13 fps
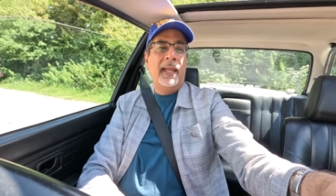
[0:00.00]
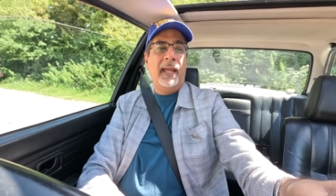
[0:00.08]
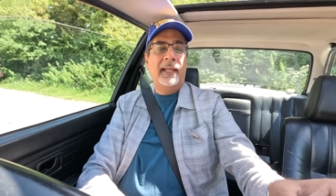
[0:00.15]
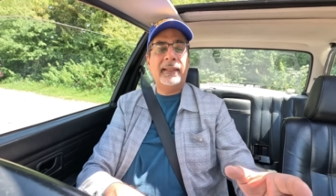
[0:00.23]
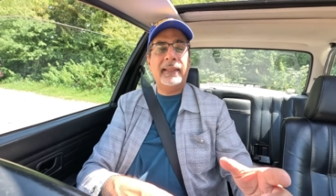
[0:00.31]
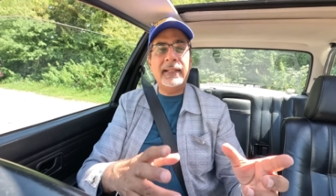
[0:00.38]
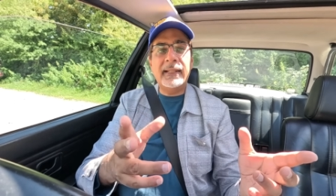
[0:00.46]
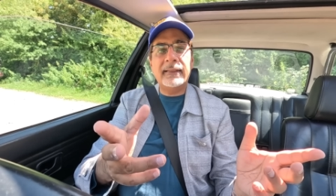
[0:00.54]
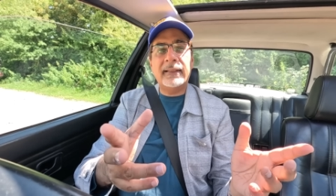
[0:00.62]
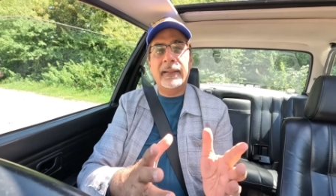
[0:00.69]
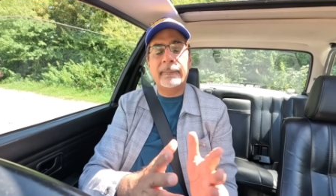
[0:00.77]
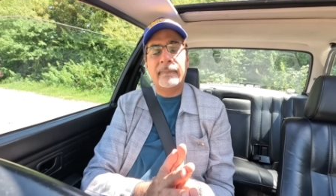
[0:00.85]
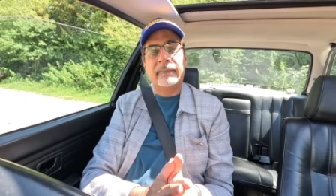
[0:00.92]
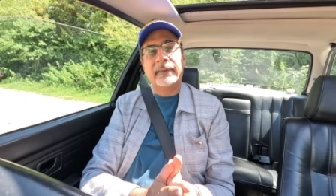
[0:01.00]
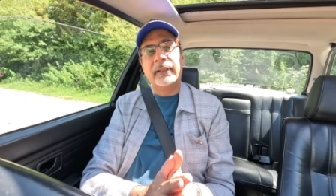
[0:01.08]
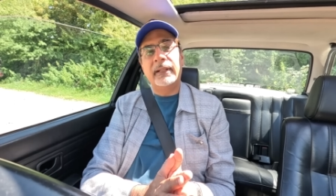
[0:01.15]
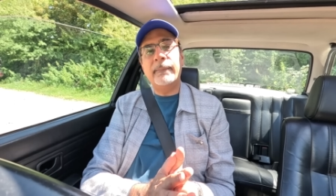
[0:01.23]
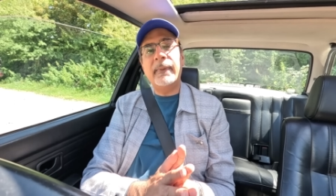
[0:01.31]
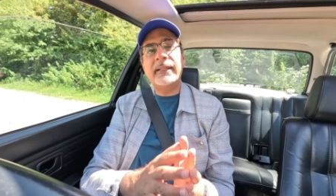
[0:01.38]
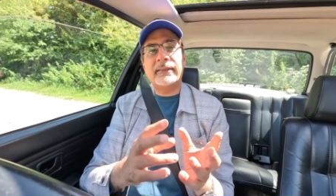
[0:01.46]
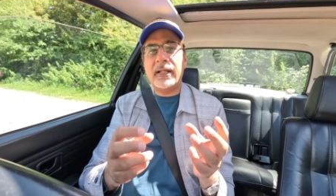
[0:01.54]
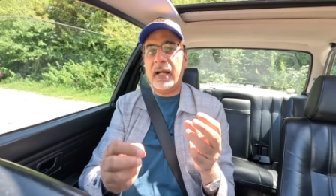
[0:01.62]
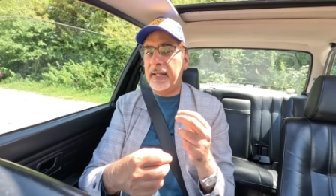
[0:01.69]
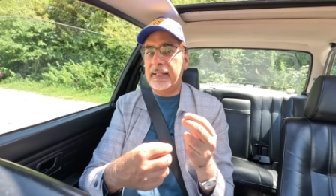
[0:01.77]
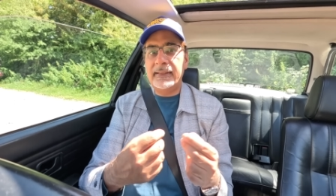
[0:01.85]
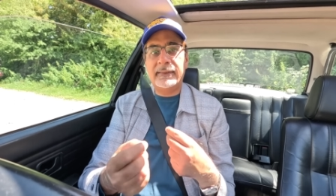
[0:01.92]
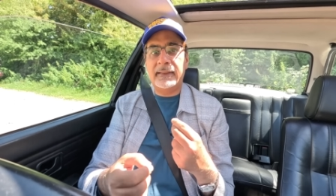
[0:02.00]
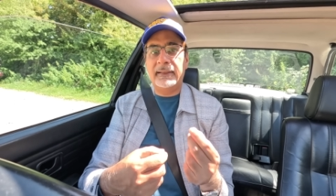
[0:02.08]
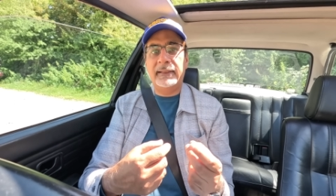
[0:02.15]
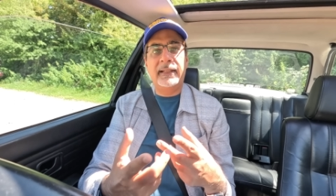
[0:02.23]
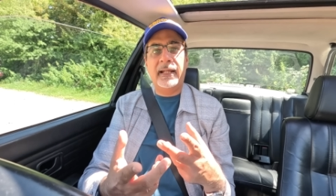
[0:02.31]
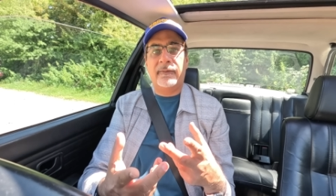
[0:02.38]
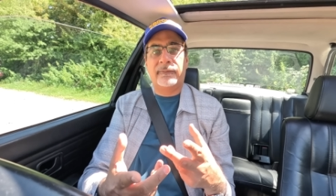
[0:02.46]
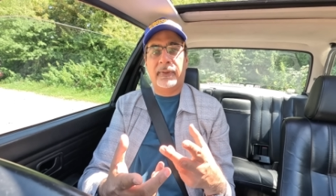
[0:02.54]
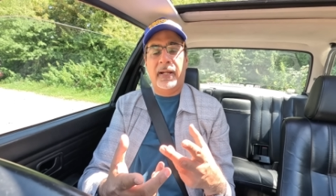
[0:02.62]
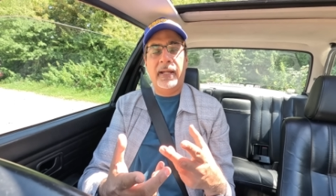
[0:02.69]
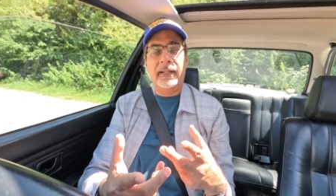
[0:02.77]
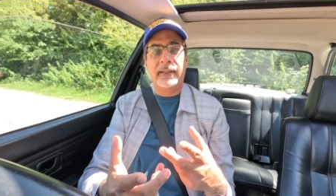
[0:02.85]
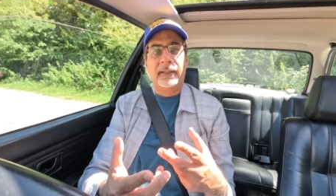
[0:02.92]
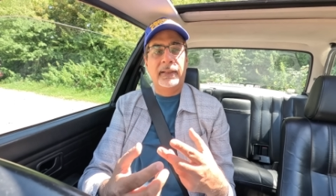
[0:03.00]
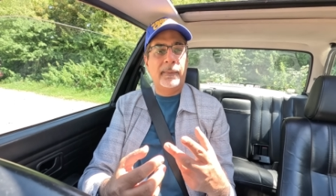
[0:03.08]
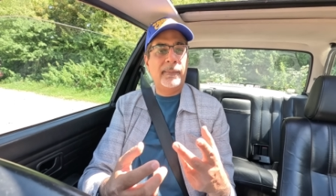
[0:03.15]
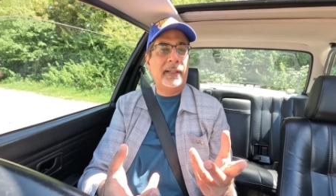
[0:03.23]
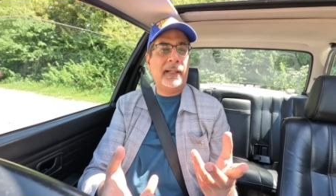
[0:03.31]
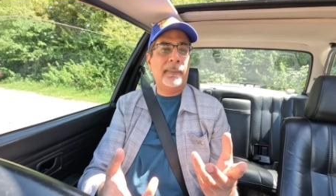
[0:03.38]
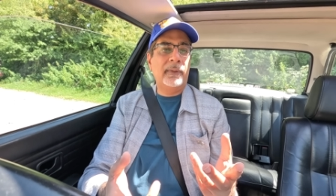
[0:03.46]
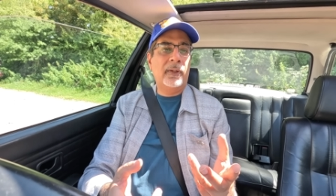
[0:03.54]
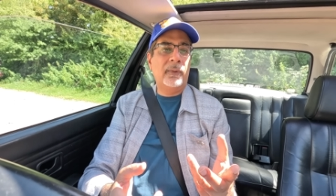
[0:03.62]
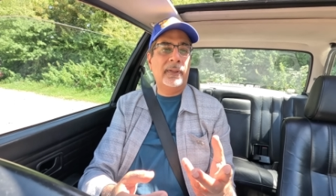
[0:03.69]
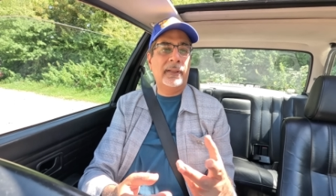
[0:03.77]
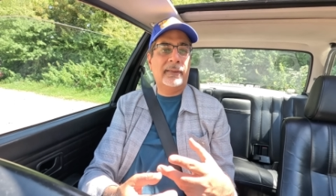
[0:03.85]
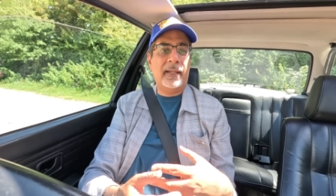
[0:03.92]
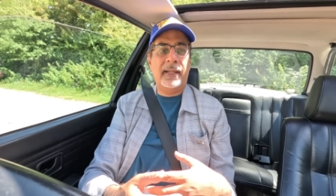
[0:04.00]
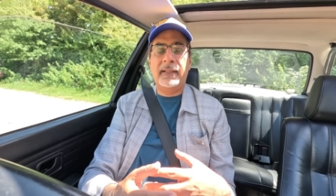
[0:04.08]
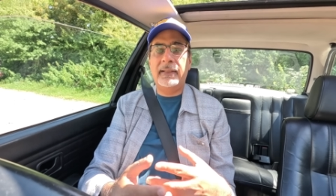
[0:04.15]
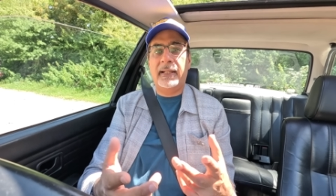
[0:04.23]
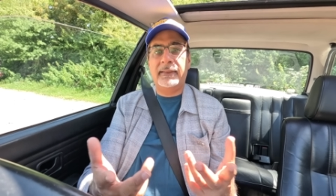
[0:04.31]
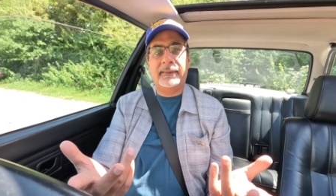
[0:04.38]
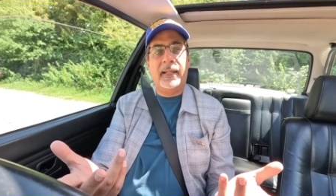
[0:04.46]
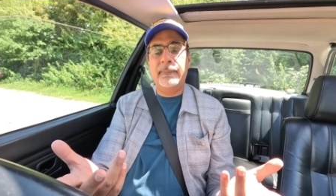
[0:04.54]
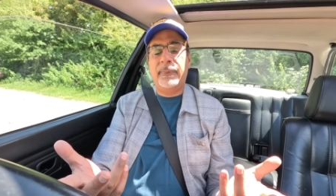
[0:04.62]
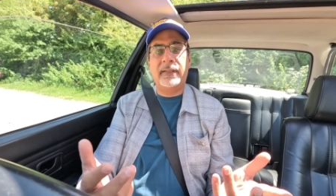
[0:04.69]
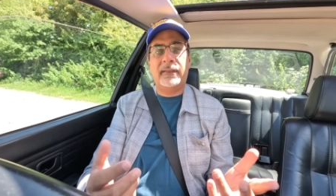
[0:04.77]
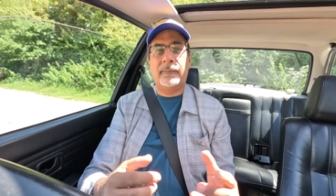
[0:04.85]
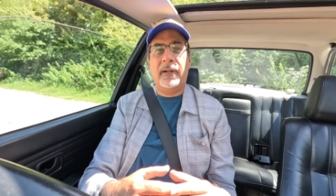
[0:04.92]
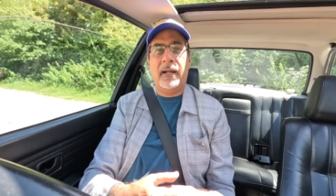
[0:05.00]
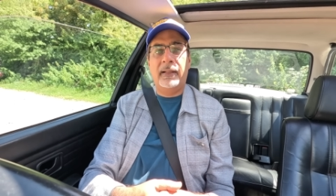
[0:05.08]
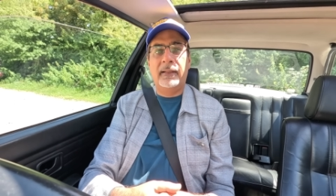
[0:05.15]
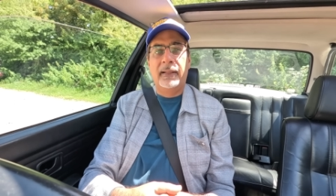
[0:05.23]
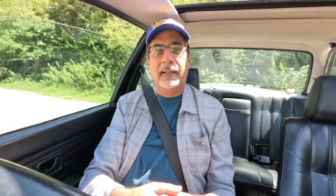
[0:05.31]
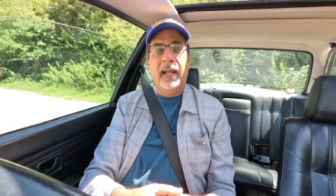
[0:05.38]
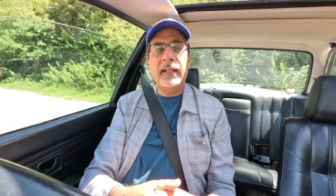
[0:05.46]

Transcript: And the thing is like, it may start innocently enough, right? They may come along with say like 10 pence a mile.